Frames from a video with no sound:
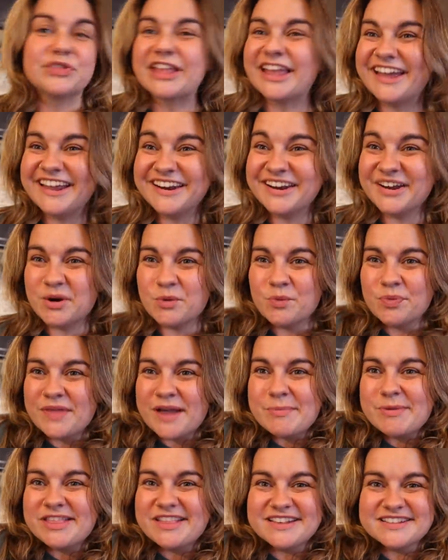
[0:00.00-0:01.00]
And
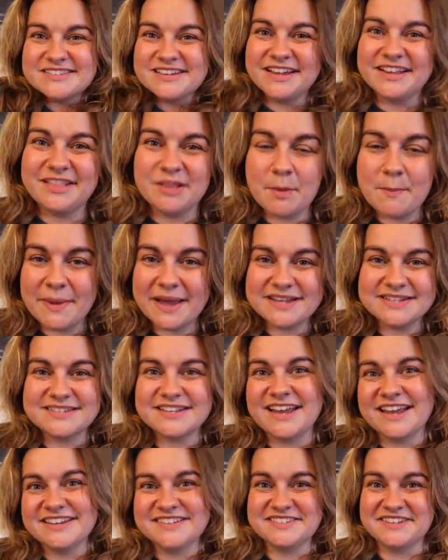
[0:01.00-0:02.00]
I mean, that's like the
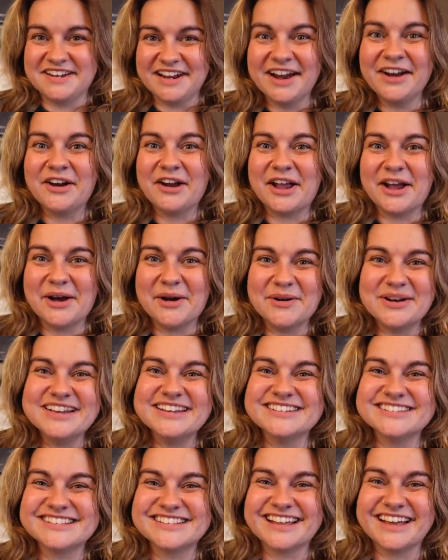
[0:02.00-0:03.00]
best case scenario
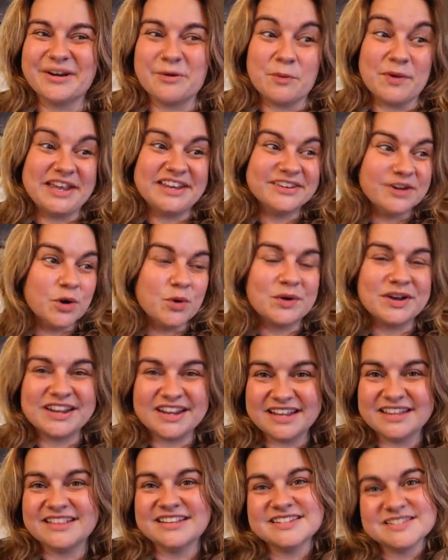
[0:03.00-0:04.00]
is that we don't
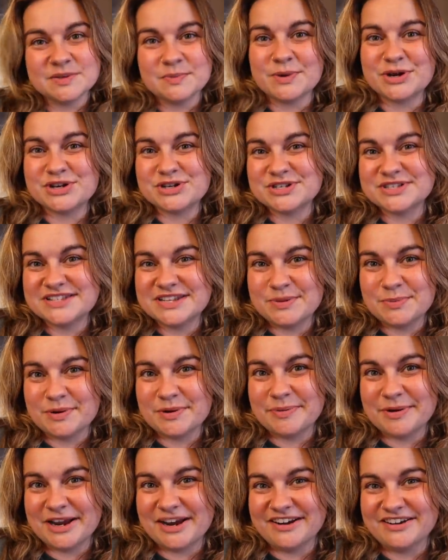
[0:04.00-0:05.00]
need these emergency
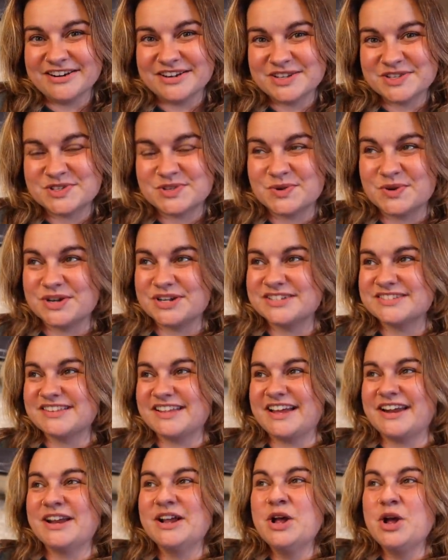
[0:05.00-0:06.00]
preparedness stores,
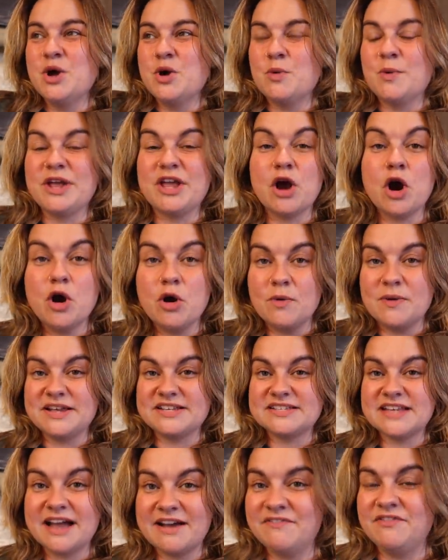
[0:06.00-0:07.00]
that we
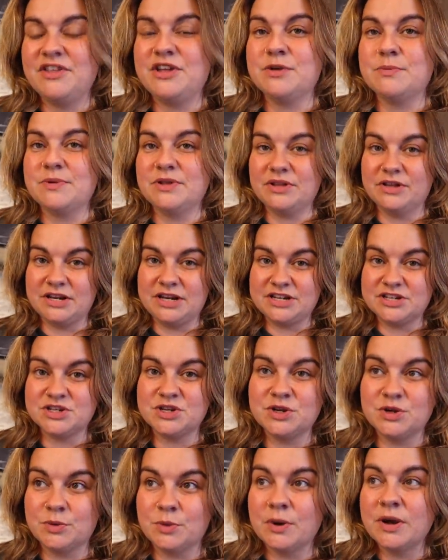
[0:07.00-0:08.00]
always have the ability
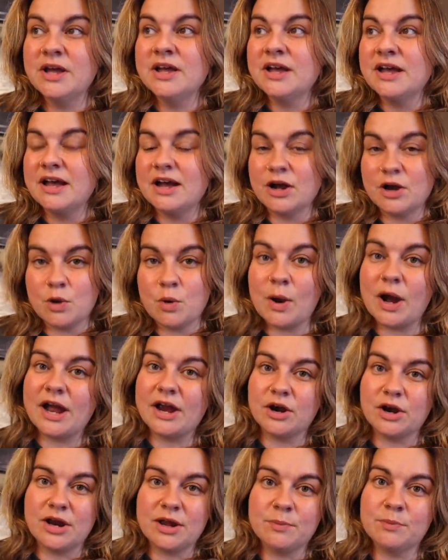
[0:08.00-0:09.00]
to
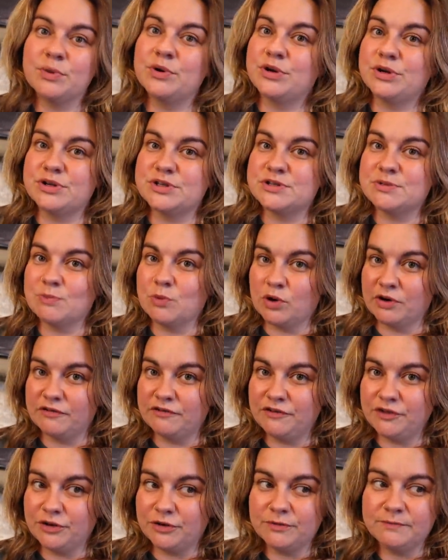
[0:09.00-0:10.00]
acquire and produce more
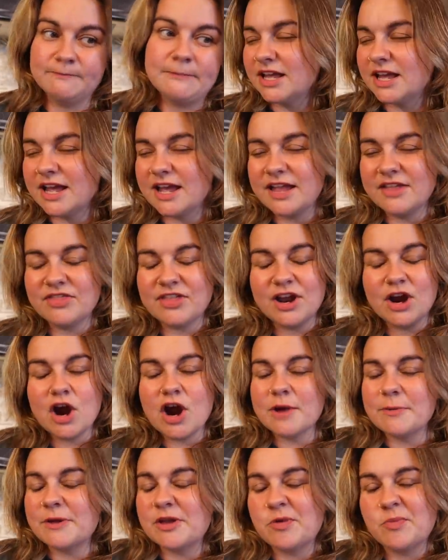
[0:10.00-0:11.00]
food there
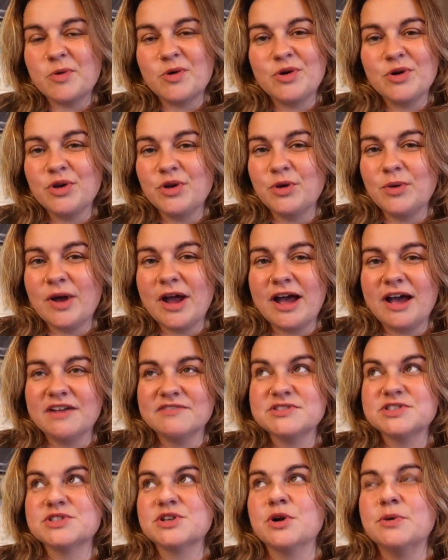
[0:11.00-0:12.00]
are people who
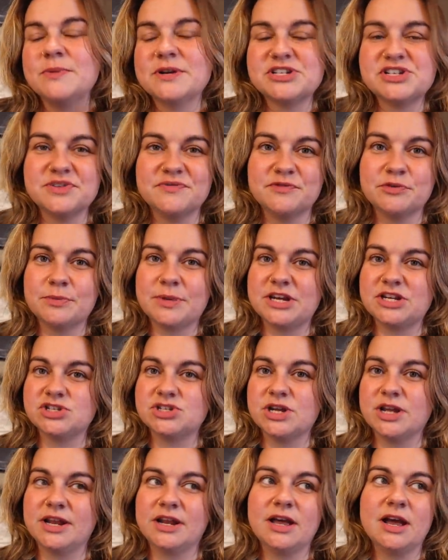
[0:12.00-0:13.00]
have so much
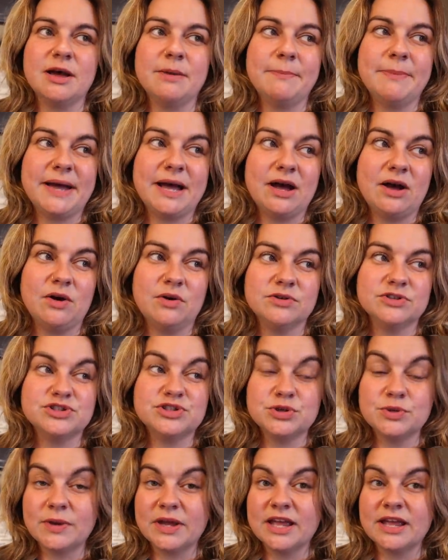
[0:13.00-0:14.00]
information about
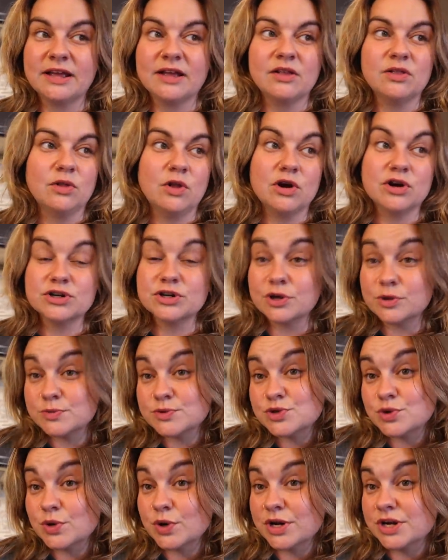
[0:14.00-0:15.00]
doing long-term
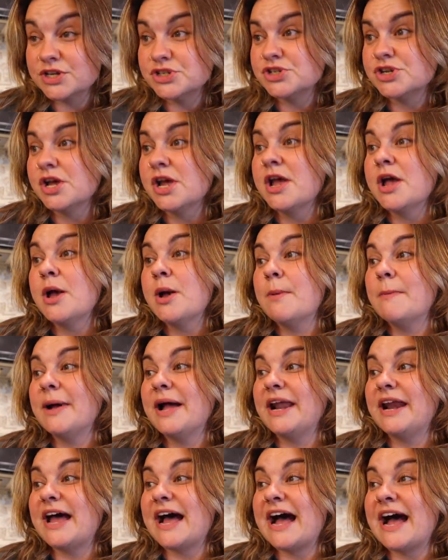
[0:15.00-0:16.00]
storage,
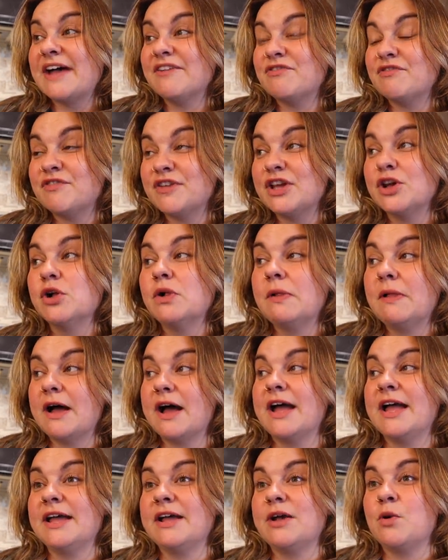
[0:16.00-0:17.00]
but I feel
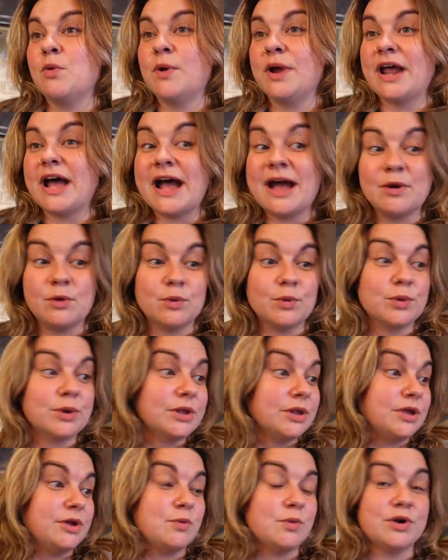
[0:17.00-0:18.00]
like what I
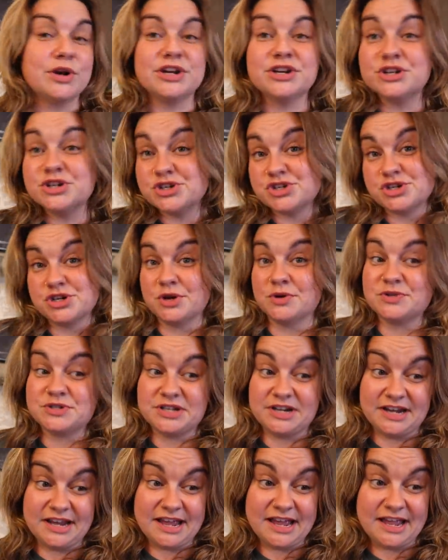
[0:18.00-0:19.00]
really wanted to show
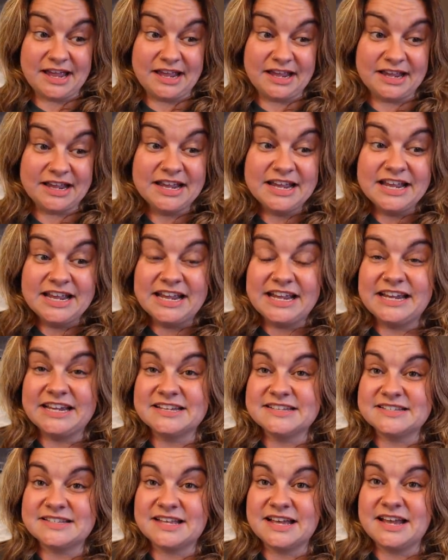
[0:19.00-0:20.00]
today
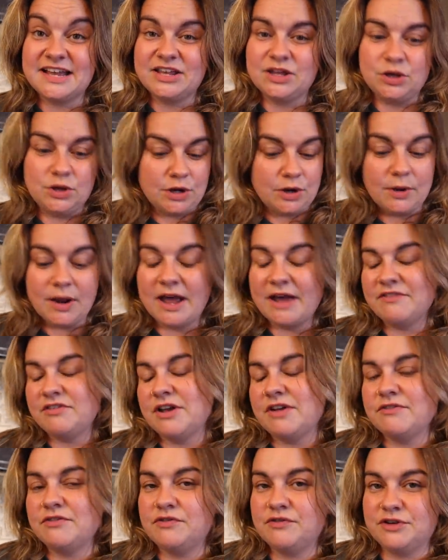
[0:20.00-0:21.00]
is that you don't have
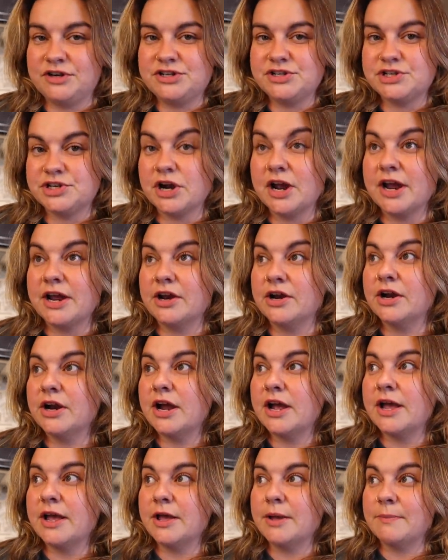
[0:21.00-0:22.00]
to have a freeze
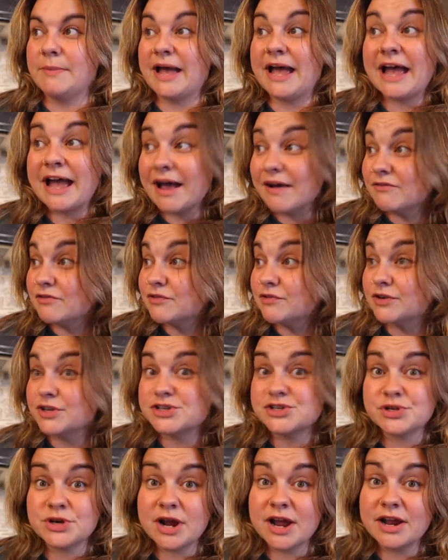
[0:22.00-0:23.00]
dryer. Um, I have a
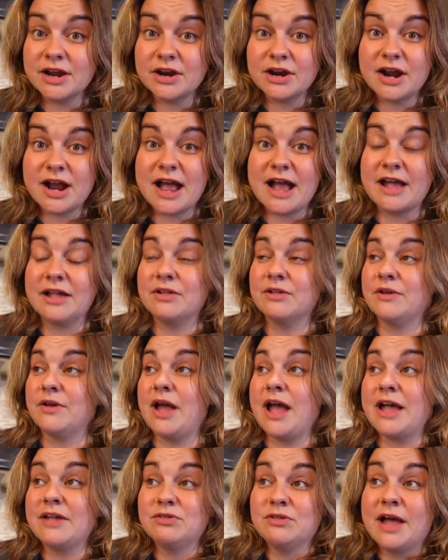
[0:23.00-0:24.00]
freeze dryer. I,
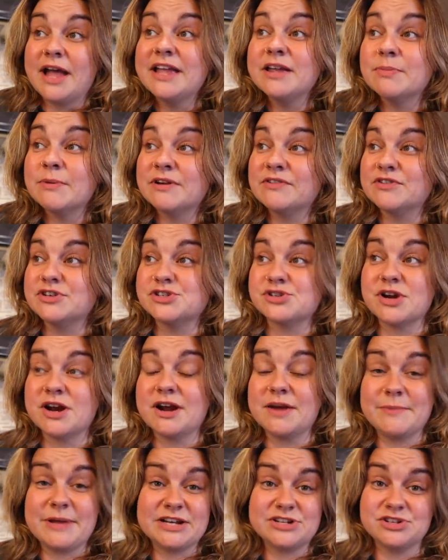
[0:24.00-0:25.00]
I like my freeze
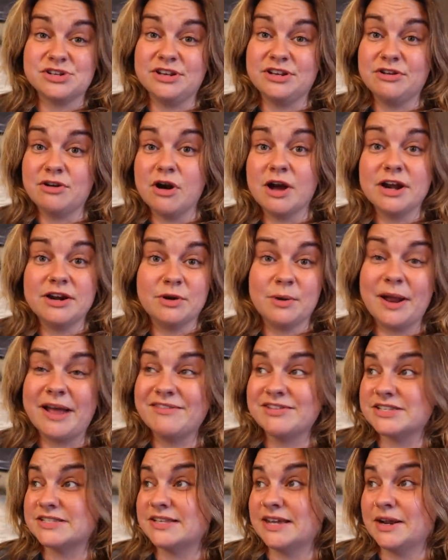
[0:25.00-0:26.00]
dryer. I'm actually not, don't
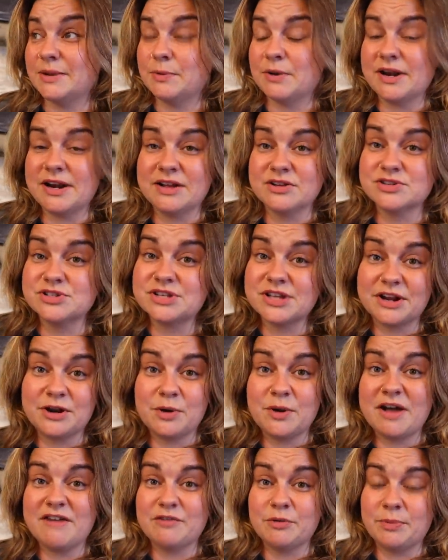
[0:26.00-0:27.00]
have it set up right now, so I
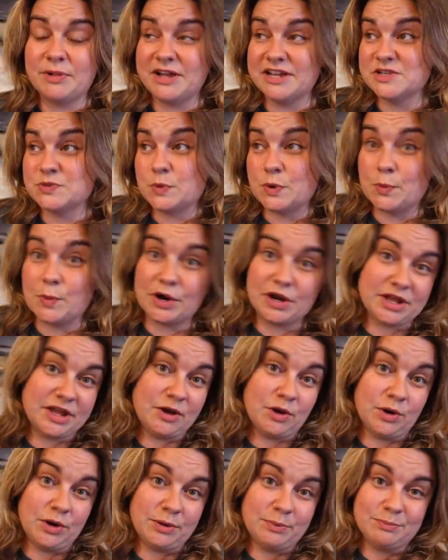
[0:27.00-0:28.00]
don't have a place. We're
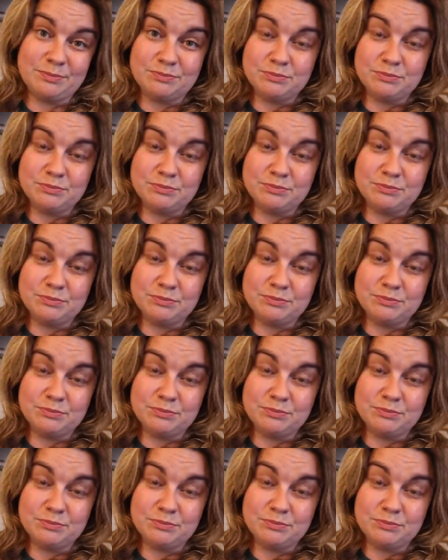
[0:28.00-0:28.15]
working on